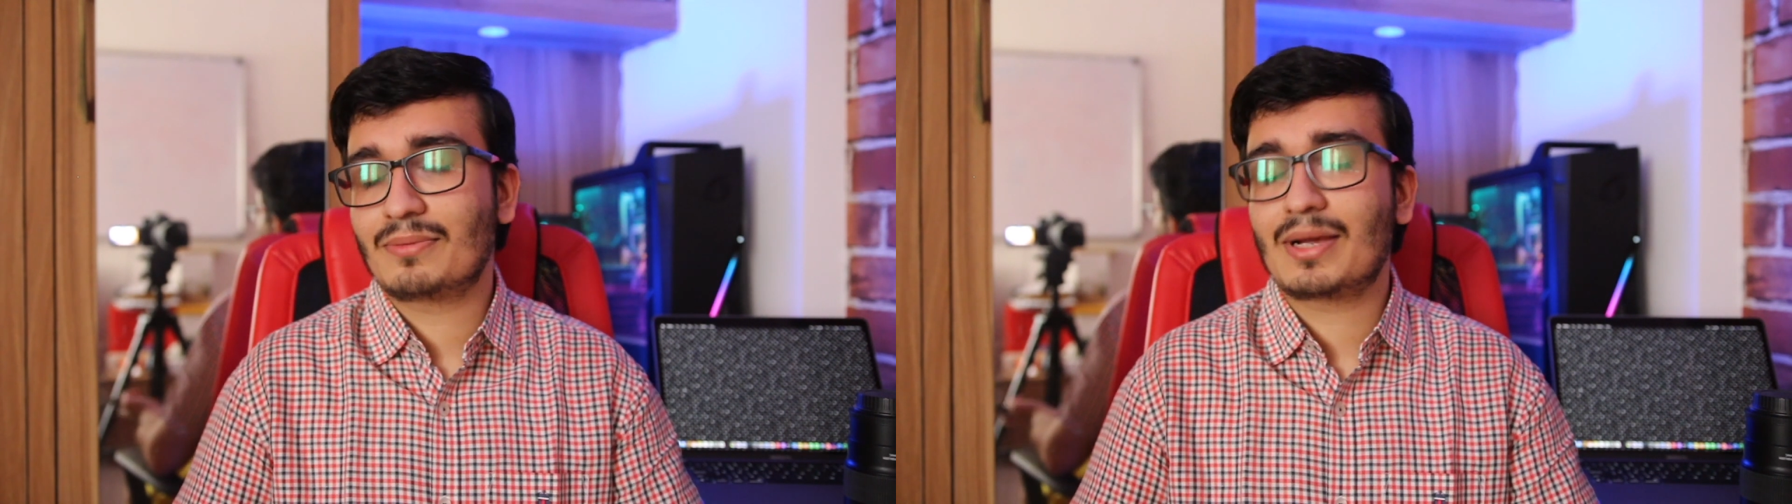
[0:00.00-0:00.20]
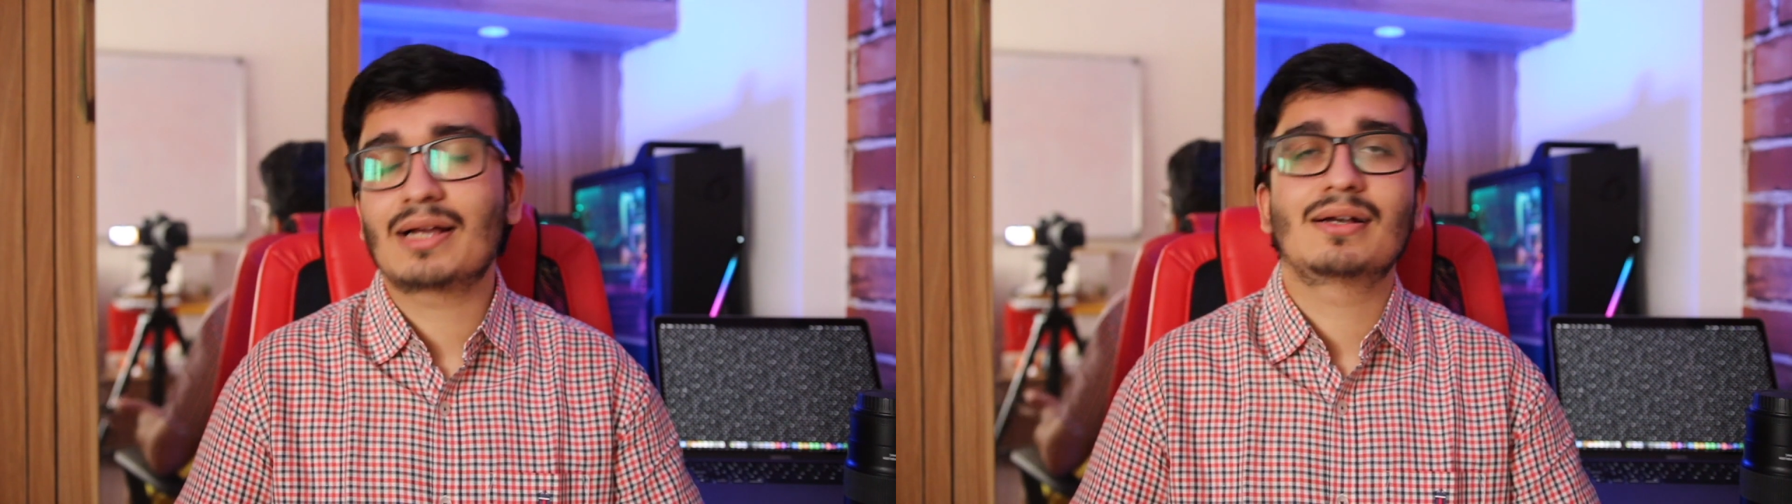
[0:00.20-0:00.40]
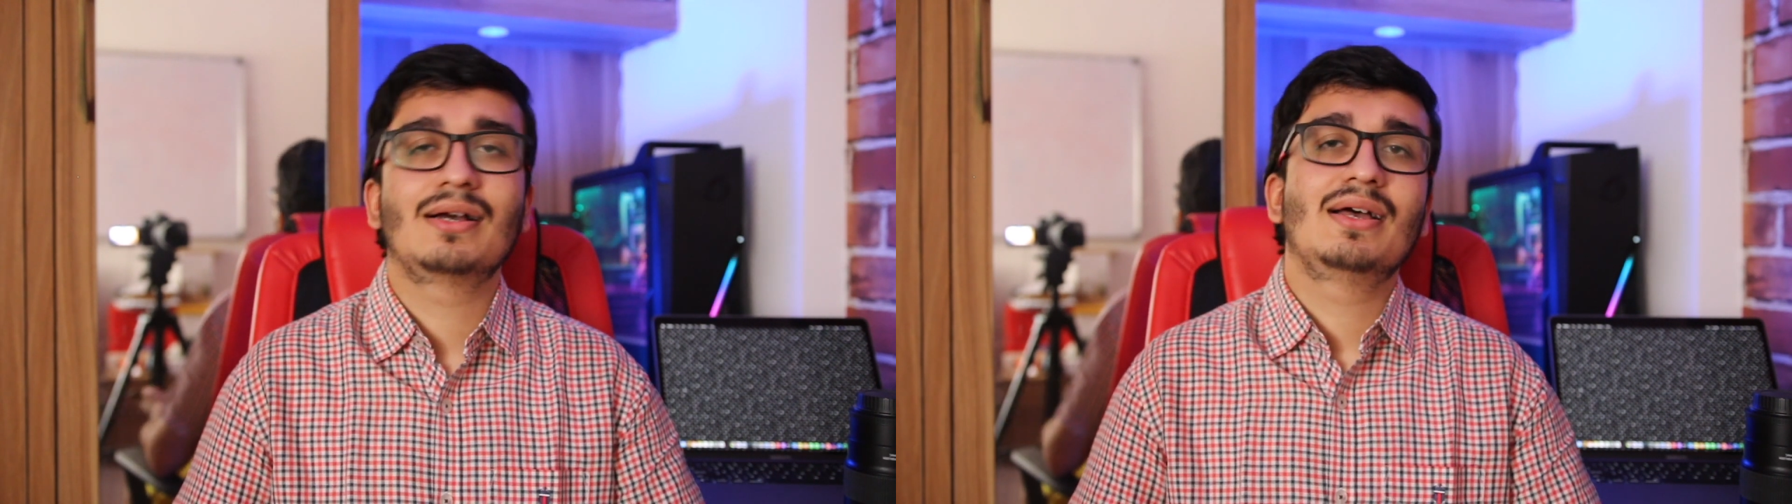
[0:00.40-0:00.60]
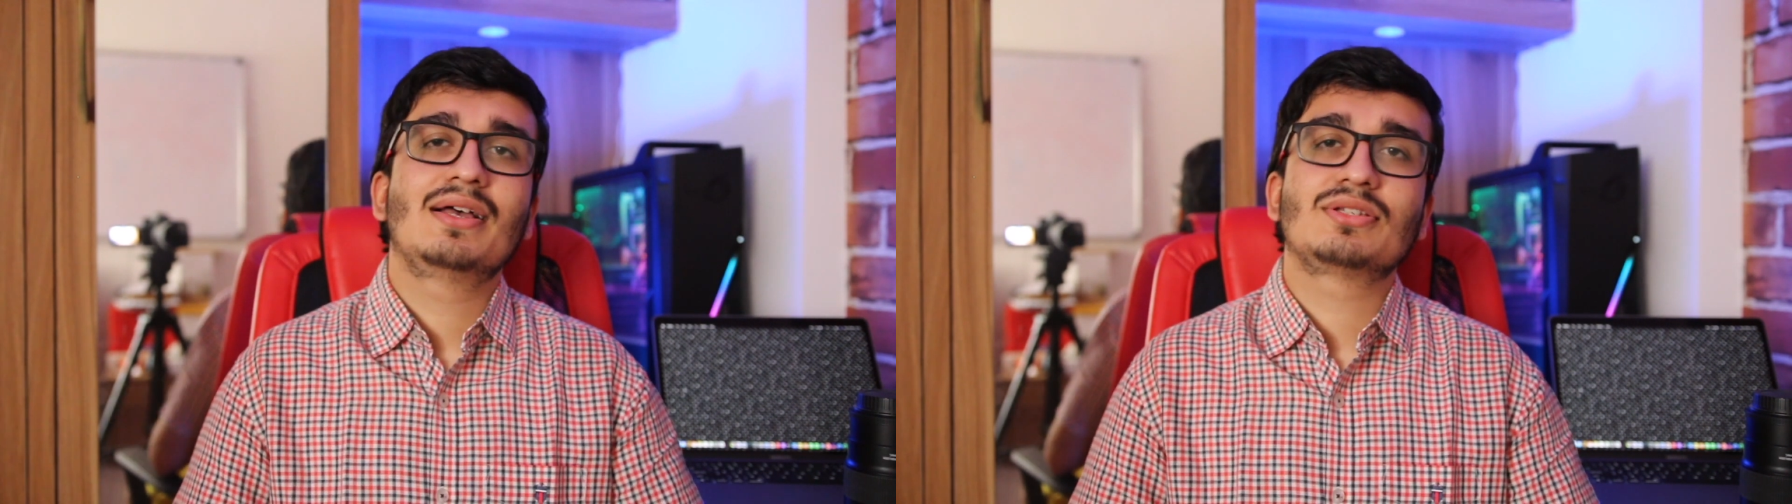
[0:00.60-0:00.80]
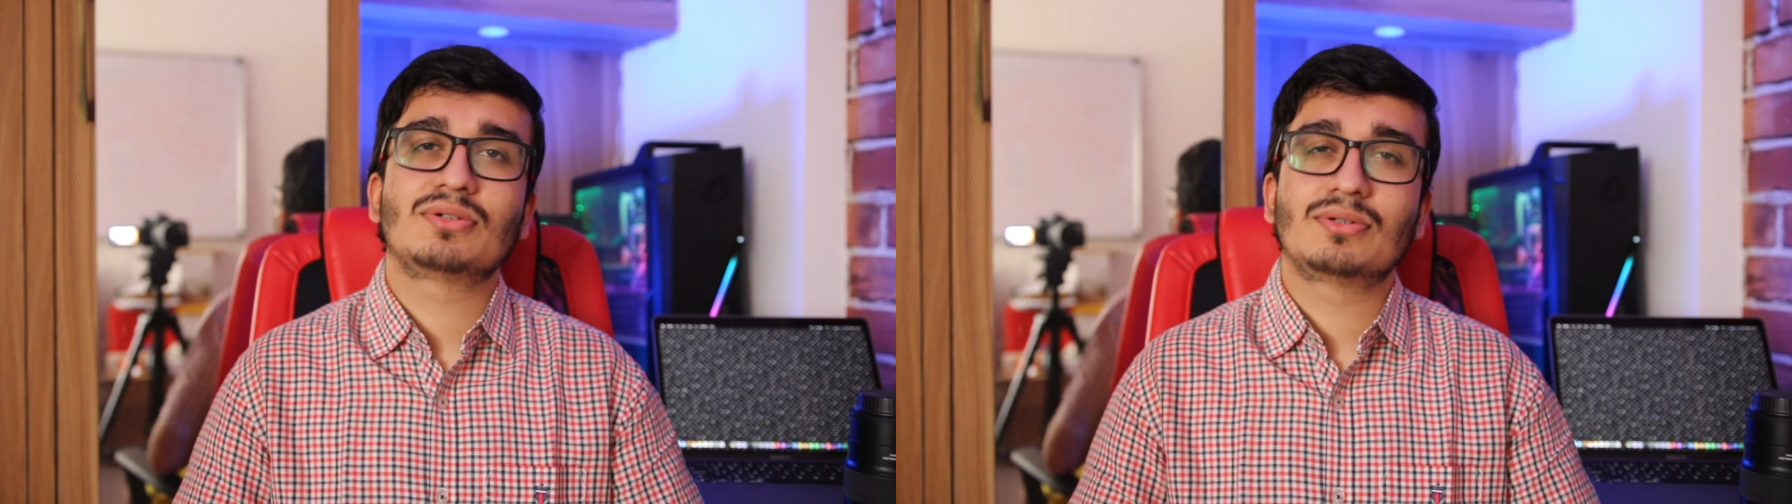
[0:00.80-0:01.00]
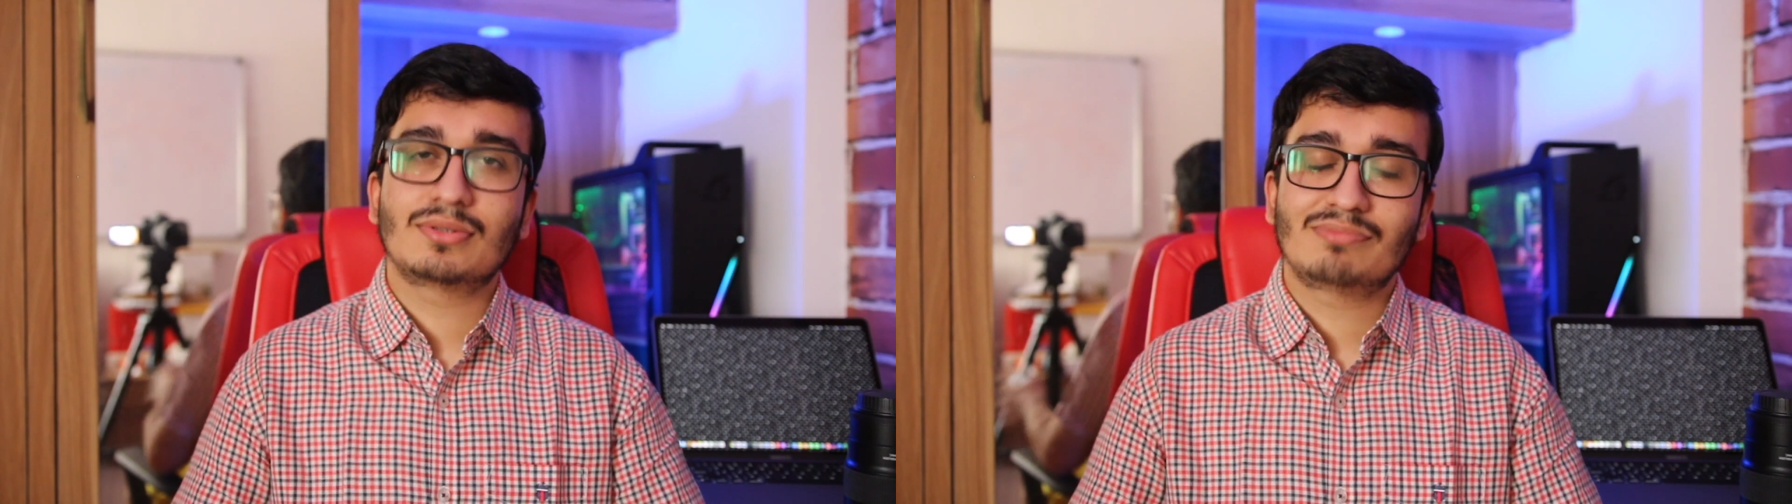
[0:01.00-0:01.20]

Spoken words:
Mac. So